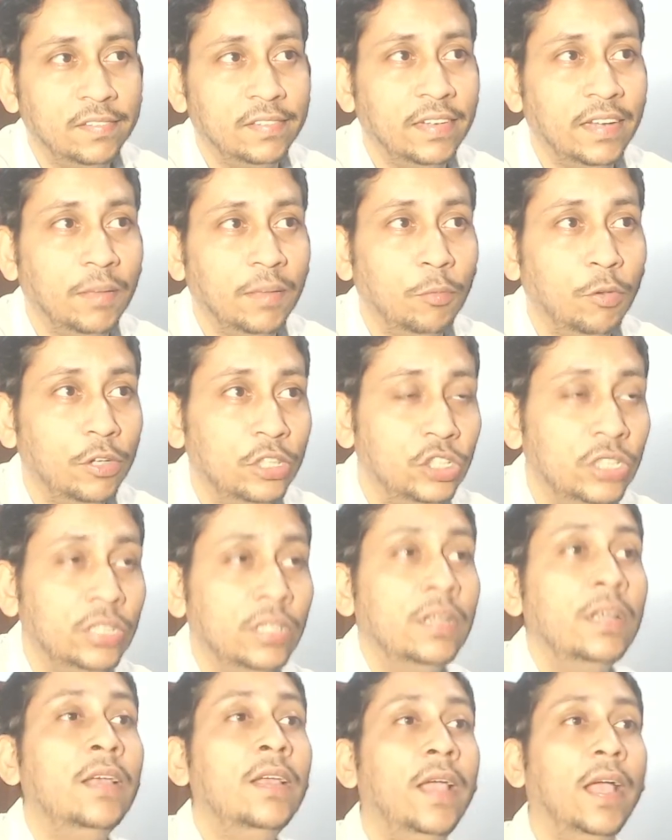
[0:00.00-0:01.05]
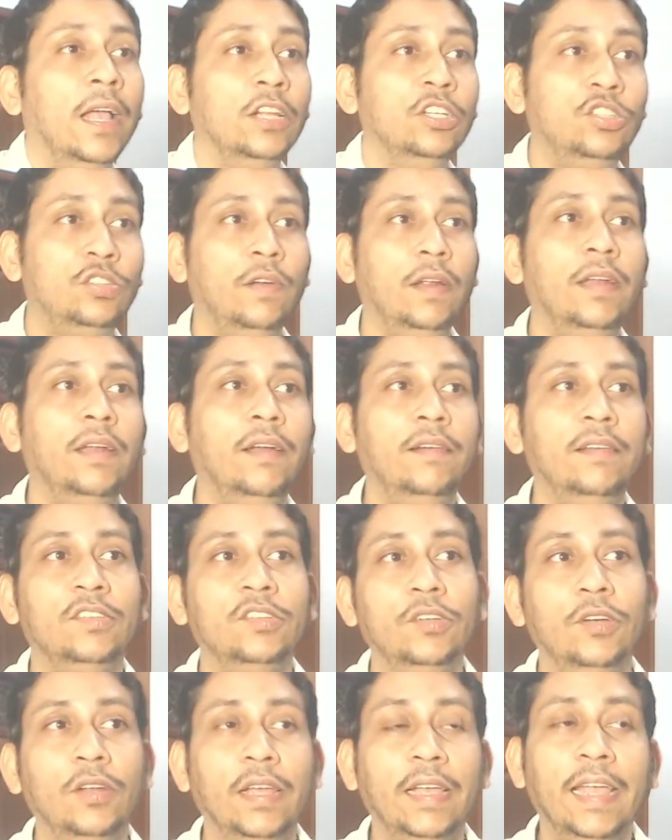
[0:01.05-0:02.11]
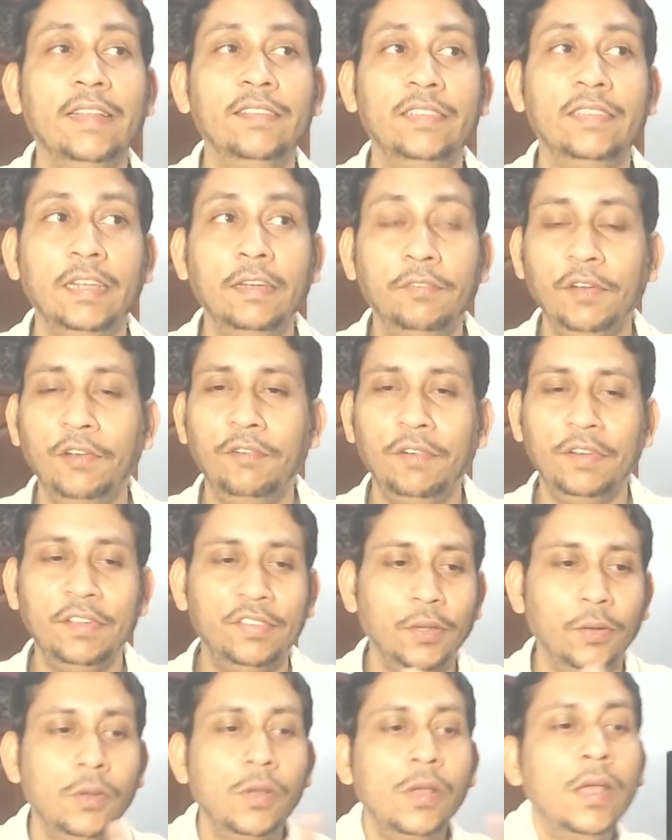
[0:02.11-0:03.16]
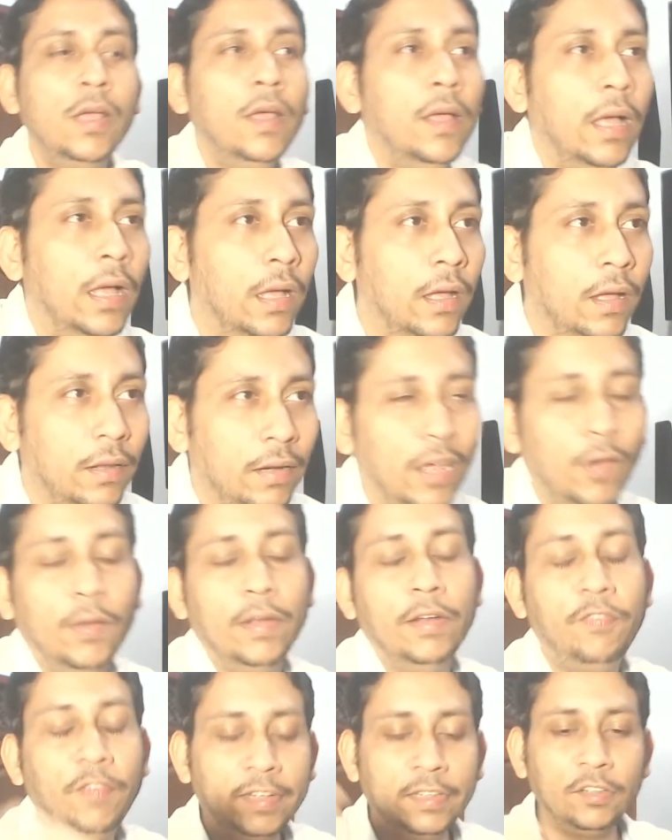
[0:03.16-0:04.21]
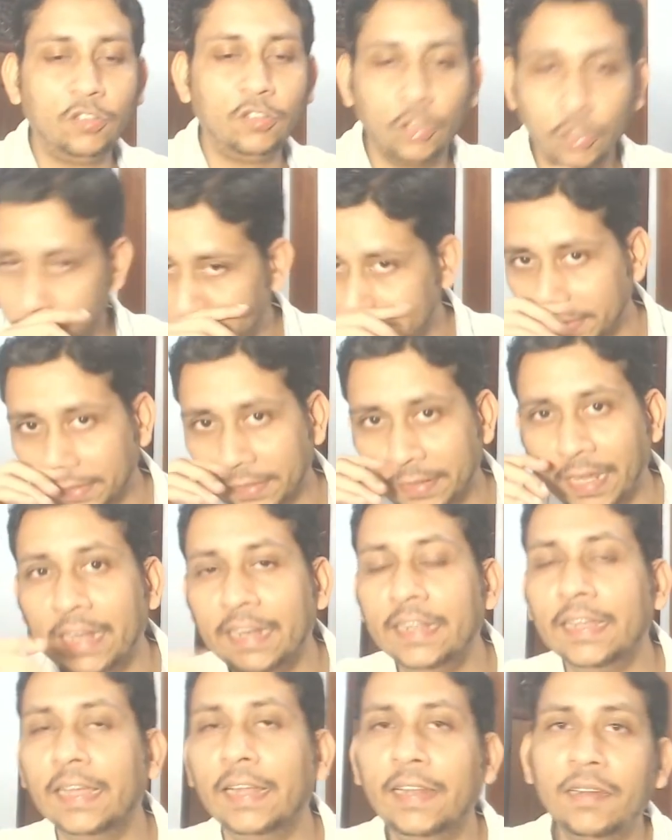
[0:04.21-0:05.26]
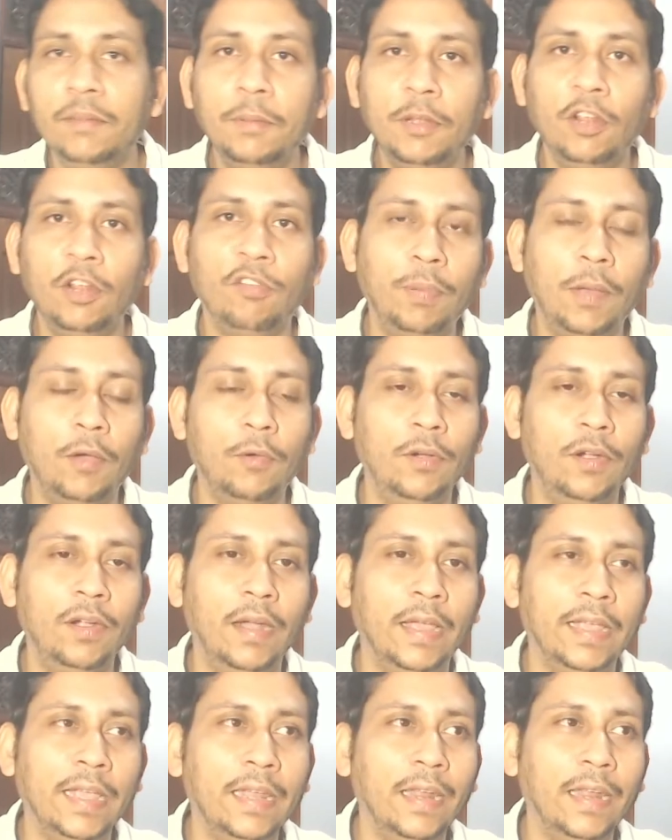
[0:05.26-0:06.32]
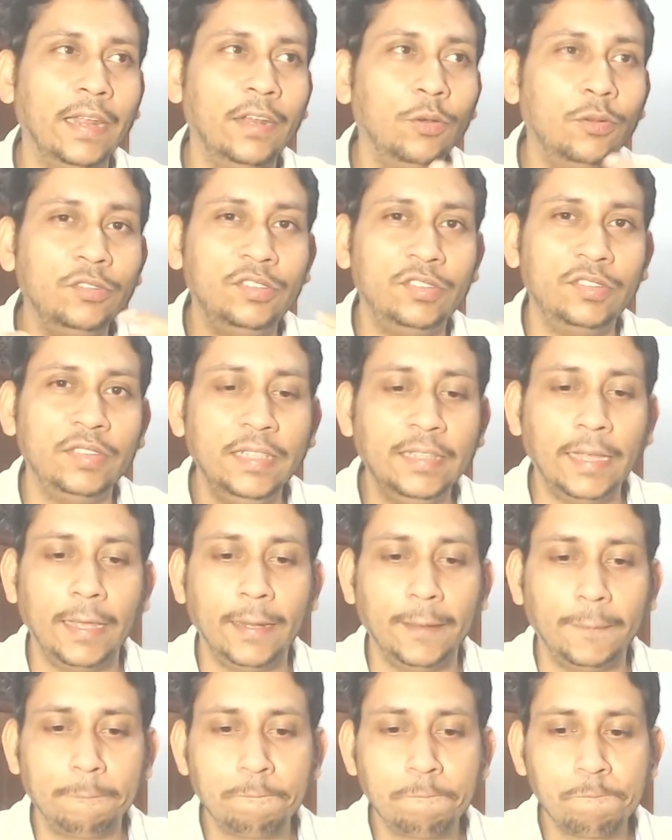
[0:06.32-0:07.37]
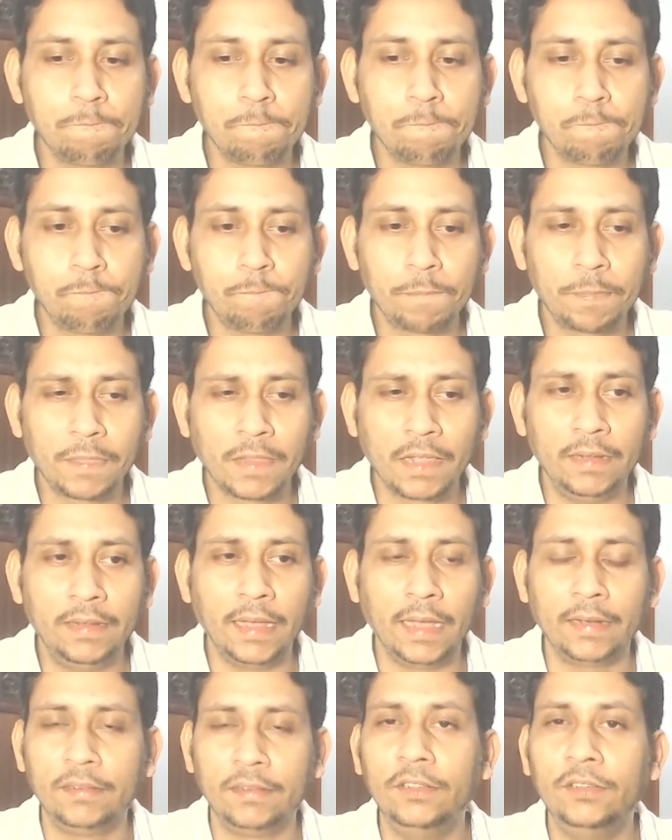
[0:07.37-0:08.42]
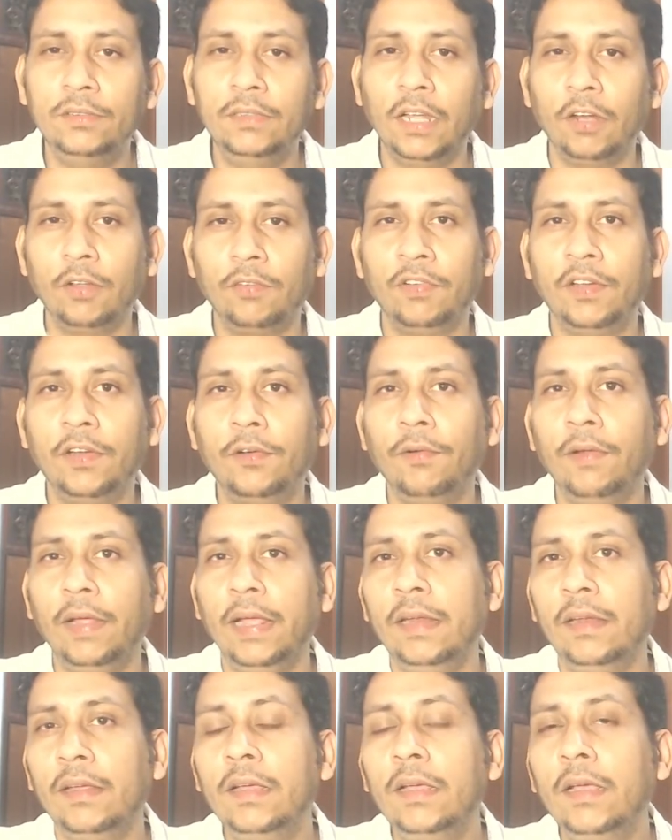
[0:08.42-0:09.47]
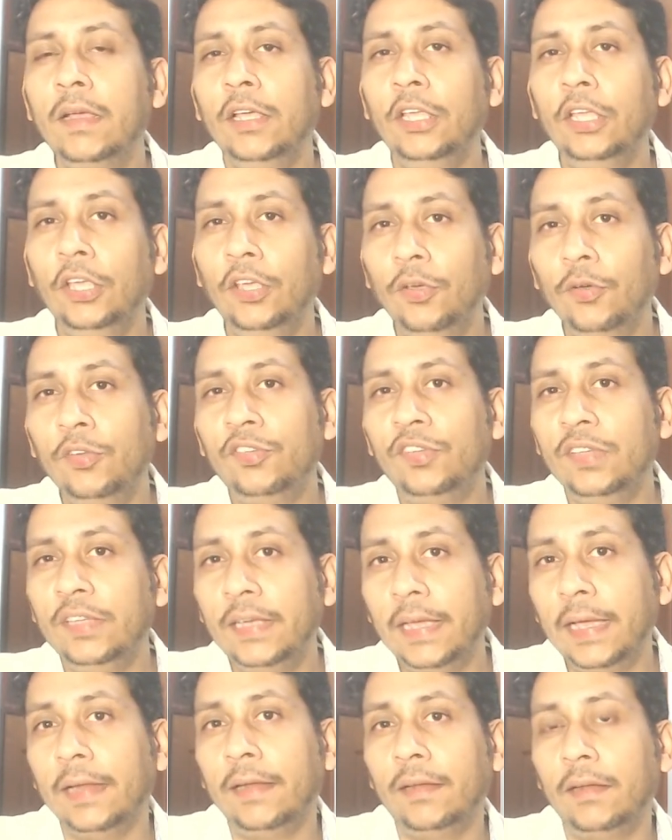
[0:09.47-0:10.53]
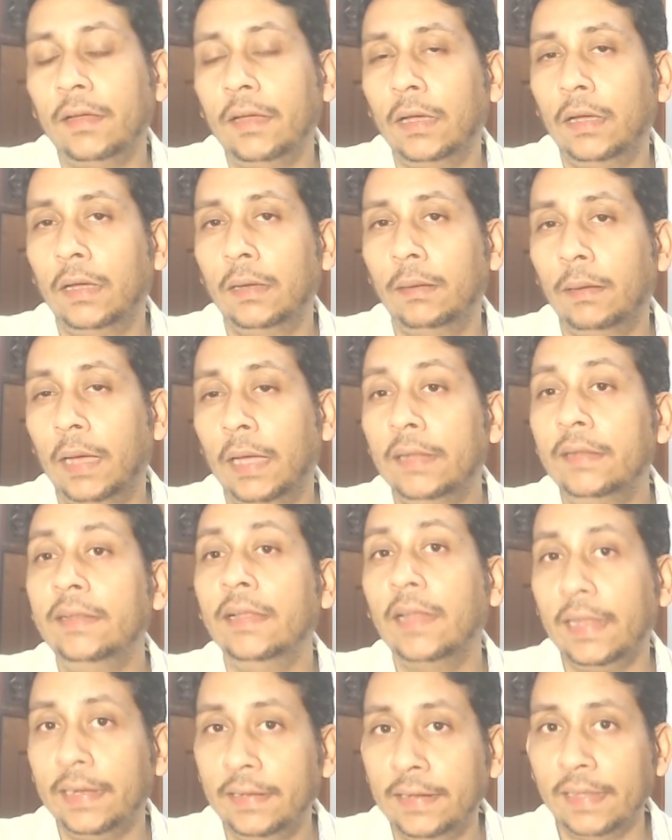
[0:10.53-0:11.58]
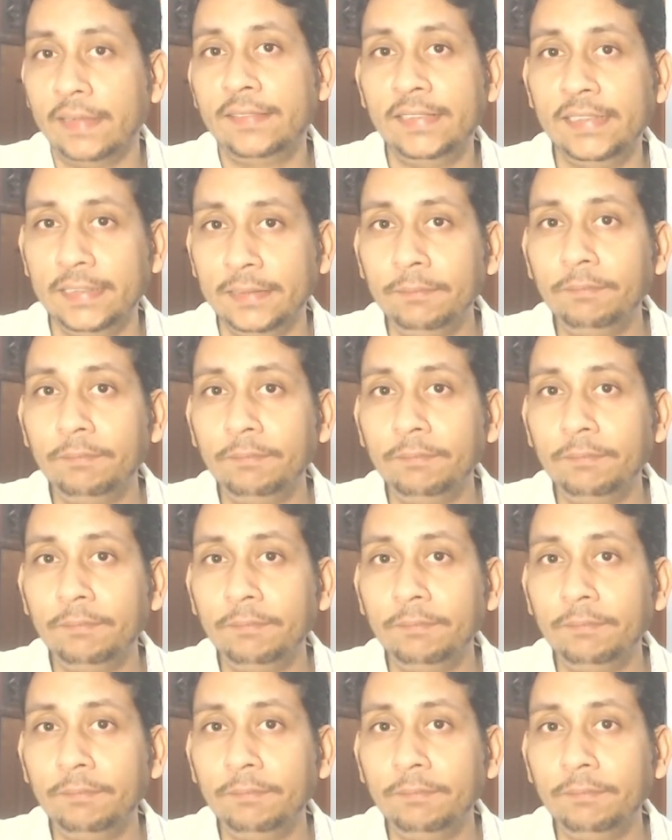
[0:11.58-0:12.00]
demolition, and Shredder is good against infantry. So now infected troops gaining a little bit of power. Again, I don't see that of a great use yet until I test it.